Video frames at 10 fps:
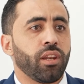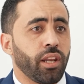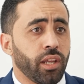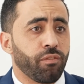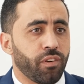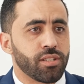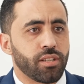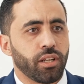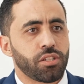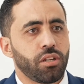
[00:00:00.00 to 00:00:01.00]
any
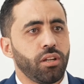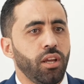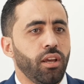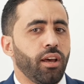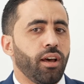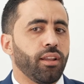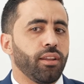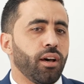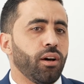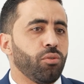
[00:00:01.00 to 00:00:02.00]
infrastructure, and
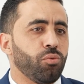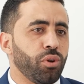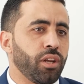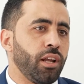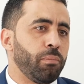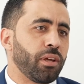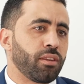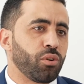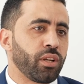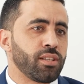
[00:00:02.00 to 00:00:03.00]
now we're helping
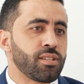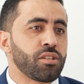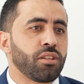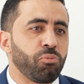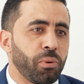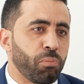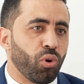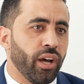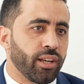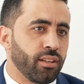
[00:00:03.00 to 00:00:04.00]
the organization to be
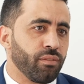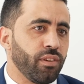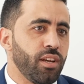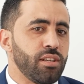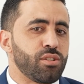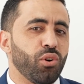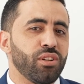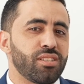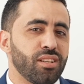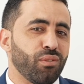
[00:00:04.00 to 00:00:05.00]
proactive. So
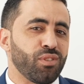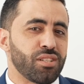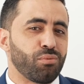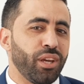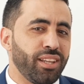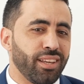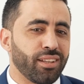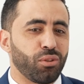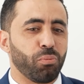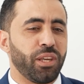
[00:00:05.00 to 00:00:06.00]
instead of just waiting
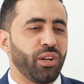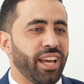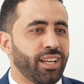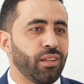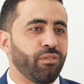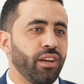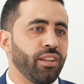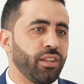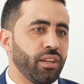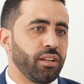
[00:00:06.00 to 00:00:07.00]
to be reactive
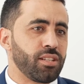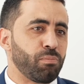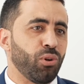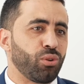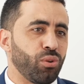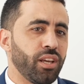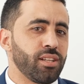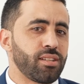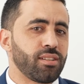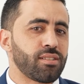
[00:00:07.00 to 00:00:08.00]
and respond to the
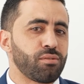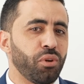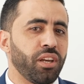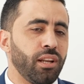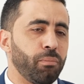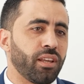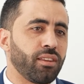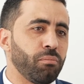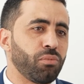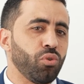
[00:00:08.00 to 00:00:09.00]
incidents, we're helping
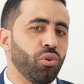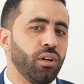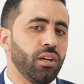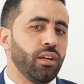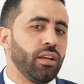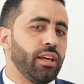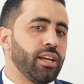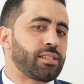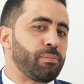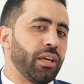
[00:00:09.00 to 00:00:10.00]
them to
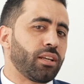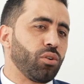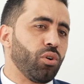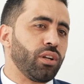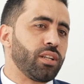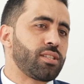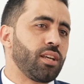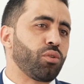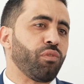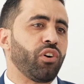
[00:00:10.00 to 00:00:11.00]
expect, or let's
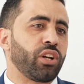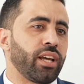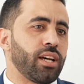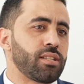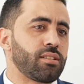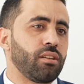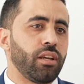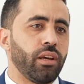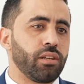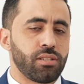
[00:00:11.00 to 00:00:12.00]
say to forecast.
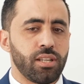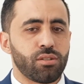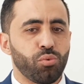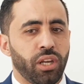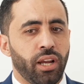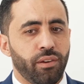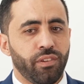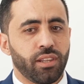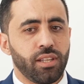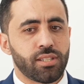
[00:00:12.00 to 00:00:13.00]
Since we're
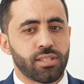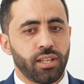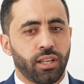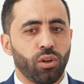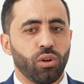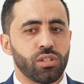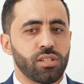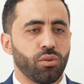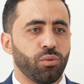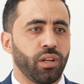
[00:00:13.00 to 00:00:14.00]
having these
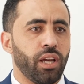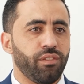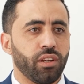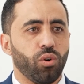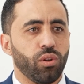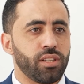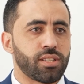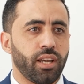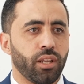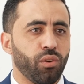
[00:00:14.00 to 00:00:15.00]
technologies, or we're having all these
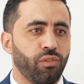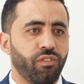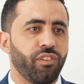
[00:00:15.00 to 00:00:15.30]
kind of